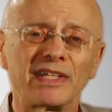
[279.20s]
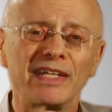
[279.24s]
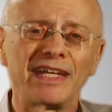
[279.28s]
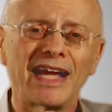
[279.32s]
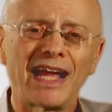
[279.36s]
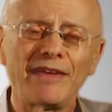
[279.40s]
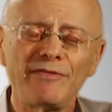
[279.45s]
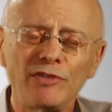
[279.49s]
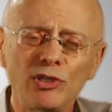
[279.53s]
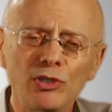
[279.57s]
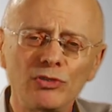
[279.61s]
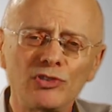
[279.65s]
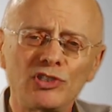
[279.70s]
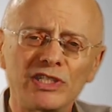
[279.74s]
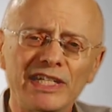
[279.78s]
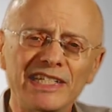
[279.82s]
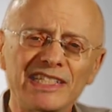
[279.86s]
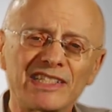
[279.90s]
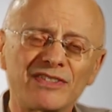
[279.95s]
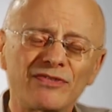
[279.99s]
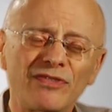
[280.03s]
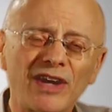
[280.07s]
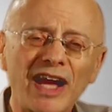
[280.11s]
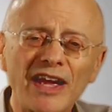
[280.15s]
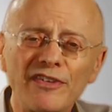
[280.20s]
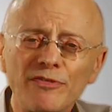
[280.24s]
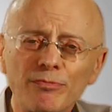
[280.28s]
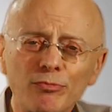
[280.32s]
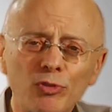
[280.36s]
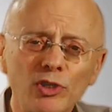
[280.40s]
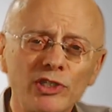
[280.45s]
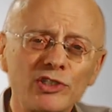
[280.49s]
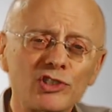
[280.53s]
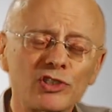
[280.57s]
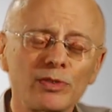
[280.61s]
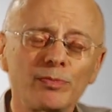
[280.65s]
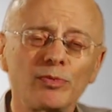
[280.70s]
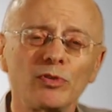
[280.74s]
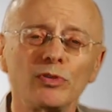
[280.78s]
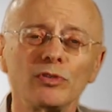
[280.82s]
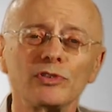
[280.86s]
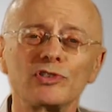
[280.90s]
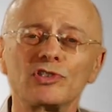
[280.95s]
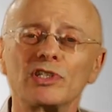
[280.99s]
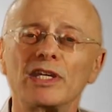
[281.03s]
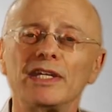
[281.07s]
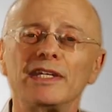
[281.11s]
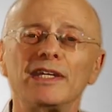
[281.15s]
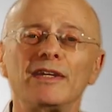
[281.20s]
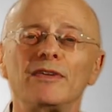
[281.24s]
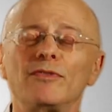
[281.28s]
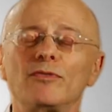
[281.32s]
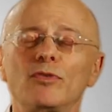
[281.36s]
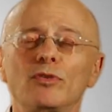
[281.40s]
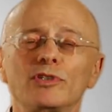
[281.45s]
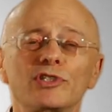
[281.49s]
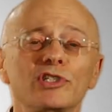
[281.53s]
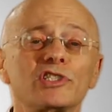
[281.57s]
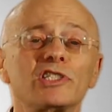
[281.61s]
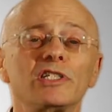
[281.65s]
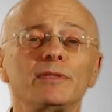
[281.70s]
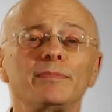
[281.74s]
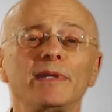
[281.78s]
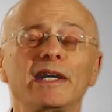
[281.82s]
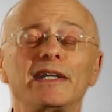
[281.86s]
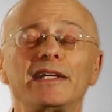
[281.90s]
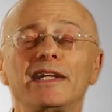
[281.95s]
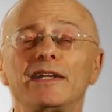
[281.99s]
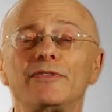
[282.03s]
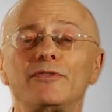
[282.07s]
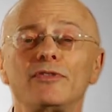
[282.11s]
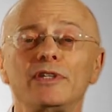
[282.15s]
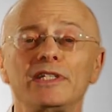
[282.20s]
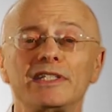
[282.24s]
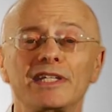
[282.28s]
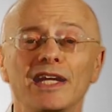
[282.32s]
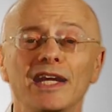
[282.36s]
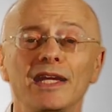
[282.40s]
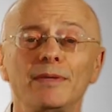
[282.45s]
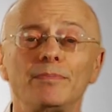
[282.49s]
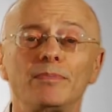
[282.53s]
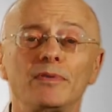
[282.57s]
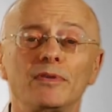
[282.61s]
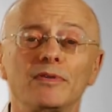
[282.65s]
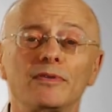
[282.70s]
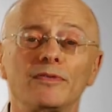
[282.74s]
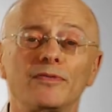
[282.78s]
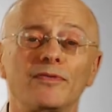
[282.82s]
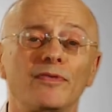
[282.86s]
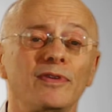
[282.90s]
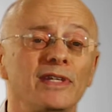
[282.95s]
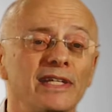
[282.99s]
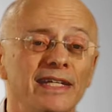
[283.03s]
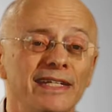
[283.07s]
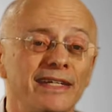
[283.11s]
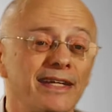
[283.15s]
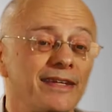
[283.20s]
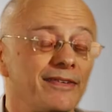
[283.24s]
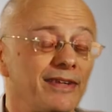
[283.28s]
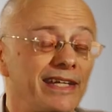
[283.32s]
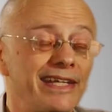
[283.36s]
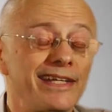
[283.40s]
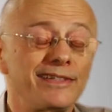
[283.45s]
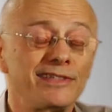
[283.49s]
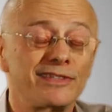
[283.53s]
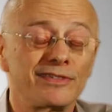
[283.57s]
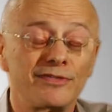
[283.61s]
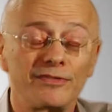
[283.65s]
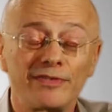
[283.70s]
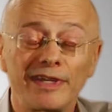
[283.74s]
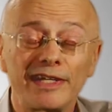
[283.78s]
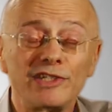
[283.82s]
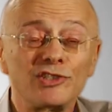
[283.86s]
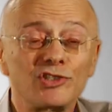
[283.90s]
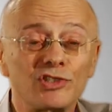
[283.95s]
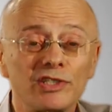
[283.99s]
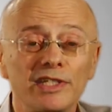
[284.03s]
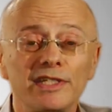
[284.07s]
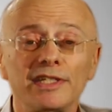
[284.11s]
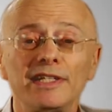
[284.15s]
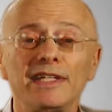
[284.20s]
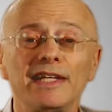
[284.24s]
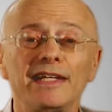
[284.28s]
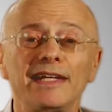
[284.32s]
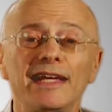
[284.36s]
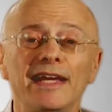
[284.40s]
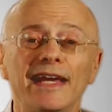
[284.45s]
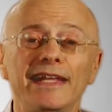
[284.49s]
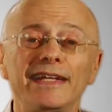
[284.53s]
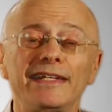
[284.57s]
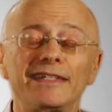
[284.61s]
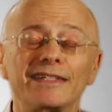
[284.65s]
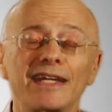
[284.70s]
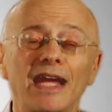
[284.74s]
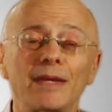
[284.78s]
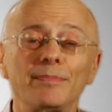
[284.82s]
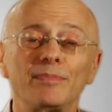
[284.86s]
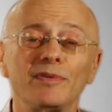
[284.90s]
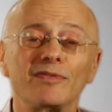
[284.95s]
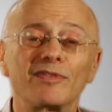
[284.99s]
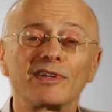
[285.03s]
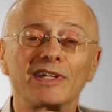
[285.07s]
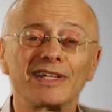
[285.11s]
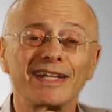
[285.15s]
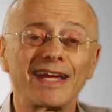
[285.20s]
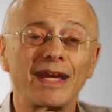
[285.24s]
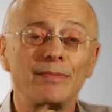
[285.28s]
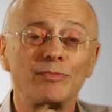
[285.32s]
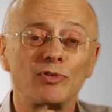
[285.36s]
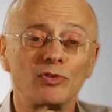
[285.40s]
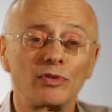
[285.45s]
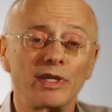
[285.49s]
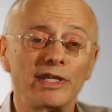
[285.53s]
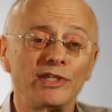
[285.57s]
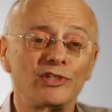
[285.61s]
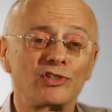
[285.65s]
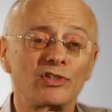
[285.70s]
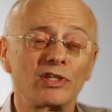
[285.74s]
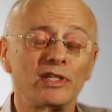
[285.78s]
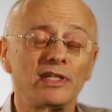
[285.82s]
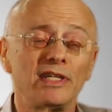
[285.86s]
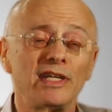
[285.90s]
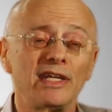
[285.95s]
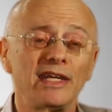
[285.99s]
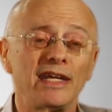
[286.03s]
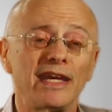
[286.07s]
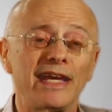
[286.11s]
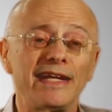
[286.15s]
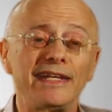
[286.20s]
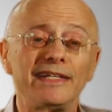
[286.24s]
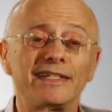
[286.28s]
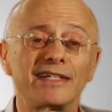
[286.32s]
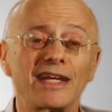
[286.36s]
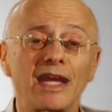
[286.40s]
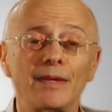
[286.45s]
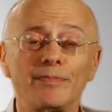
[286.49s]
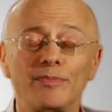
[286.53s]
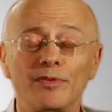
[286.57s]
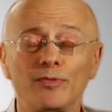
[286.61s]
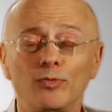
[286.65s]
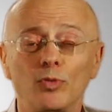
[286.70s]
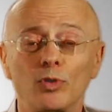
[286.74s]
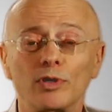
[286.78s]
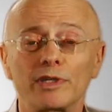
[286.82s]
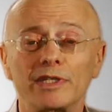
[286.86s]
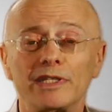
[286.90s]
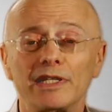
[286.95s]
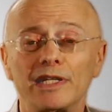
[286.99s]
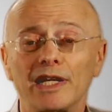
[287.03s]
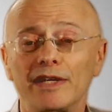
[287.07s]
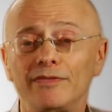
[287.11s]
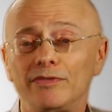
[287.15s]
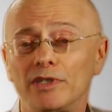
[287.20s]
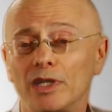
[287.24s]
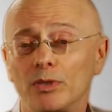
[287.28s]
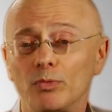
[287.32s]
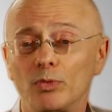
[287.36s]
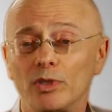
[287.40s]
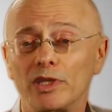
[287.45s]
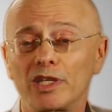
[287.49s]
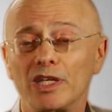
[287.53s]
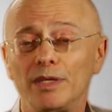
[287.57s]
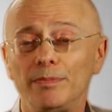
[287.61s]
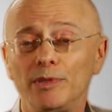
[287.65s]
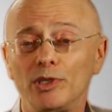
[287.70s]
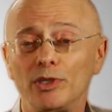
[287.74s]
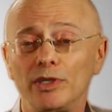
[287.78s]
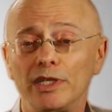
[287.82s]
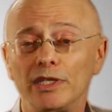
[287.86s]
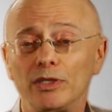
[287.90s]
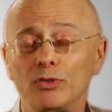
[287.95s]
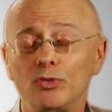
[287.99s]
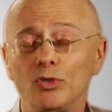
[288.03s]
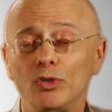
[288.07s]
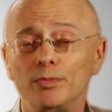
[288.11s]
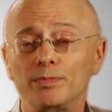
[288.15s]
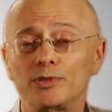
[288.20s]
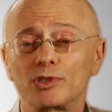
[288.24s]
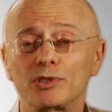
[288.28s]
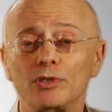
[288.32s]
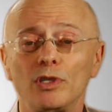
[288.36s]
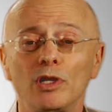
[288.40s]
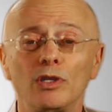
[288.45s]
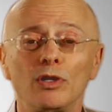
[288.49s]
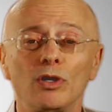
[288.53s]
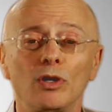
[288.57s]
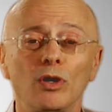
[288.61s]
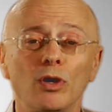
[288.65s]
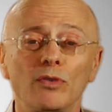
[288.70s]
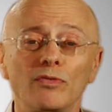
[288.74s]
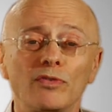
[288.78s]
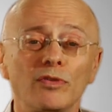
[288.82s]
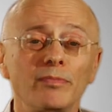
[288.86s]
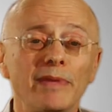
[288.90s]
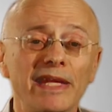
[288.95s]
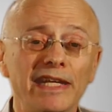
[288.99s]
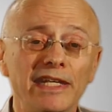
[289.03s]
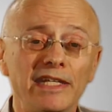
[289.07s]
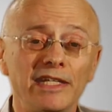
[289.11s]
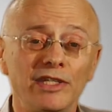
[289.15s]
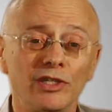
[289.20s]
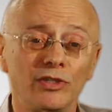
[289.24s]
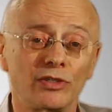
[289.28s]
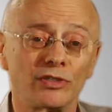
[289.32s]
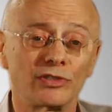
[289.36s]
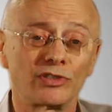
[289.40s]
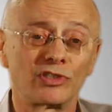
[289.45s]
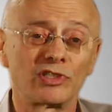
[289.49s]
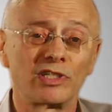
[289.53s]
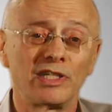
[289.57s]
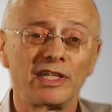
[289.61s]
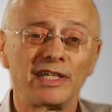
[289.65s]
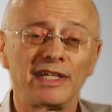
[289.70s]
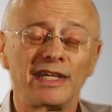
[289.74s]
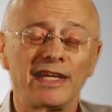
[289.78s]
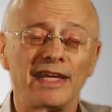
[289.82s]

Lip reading: I've used these 5 principles for just about every type of intervention, any type of collaboration, any type of work that I've done with community groups over many years.